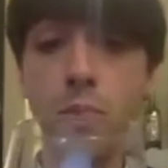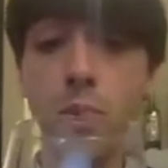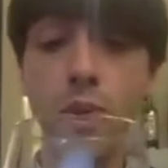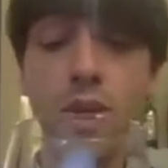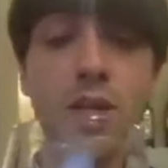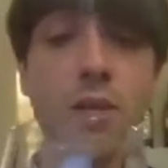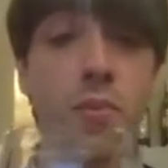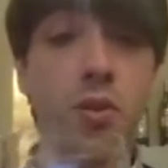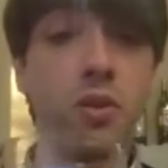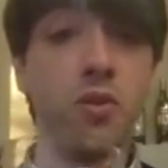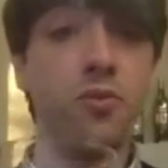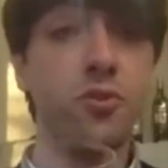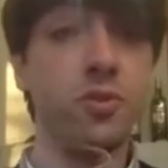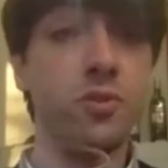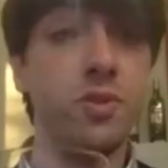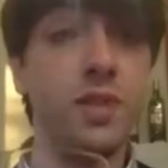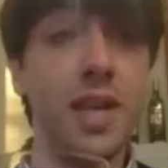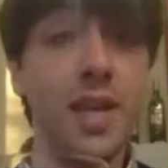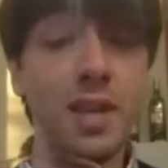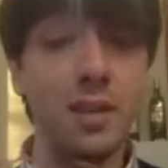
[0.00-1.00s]
pretty beautiful
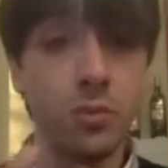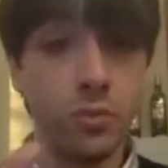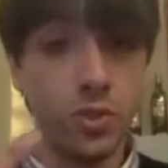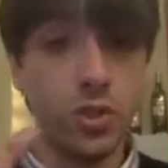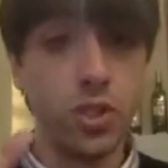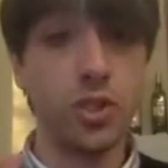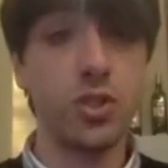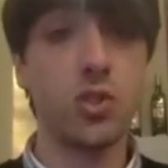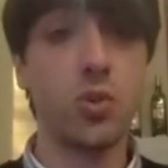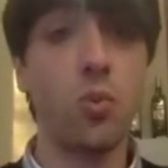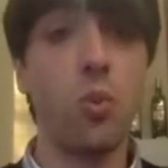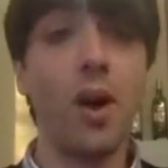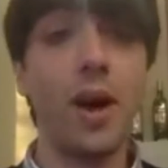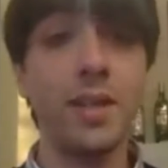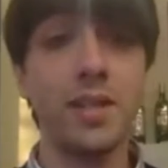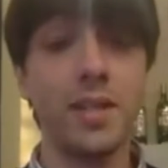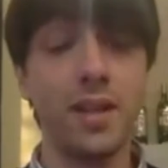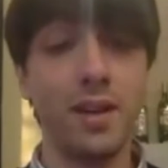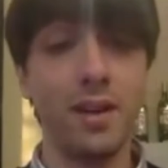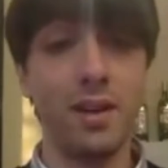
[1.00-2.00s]
nail, which is
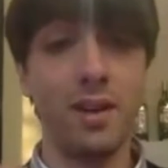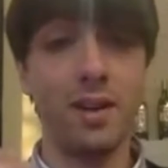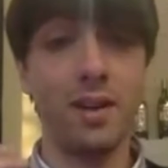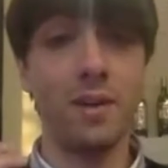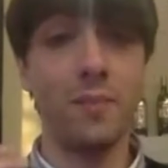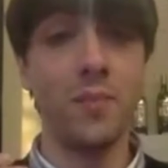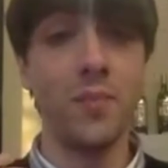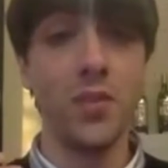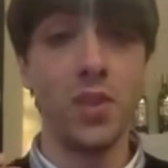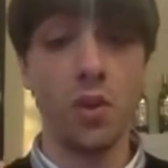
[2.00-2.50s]
quite, uh,